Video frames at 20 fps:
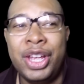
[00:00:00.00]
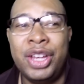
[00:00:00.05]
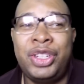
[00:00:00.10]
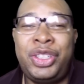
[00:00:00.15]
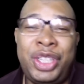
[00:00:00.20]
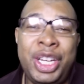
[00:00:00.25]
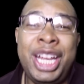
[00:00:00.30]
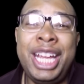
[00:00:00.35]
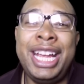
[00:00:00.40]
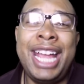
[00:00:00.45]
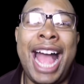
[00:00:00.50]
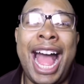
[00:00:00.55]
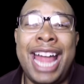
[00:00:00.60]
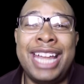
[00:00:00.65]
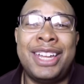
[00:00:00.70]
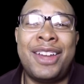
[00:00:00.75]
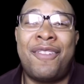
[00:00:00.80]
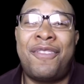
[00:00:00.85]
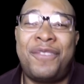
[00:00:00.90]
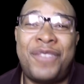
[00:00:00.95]
She
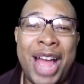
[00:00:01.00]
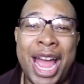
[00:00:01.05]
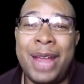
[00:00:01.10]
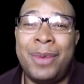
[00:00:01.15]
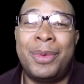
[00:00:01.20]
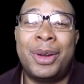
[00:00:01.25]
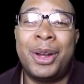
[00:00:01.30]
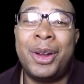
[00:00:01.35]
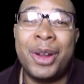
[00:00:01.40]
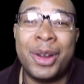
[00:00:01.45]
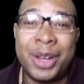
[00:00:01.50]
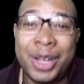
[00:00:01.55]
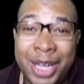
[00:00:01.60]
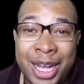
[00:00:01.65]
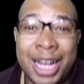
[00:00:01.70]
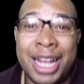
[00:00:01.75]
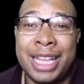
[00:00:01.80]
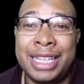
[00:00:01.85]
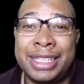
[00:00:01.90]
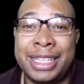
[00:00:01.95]
got in a fight with her
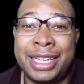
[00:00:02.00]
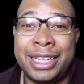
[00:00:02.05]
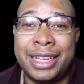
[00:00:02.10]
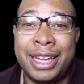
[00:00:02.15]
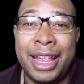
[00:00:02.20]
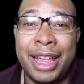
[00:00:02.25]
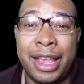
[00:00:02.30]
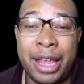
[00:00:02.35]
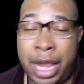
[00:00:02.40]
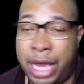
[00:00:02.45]
cousin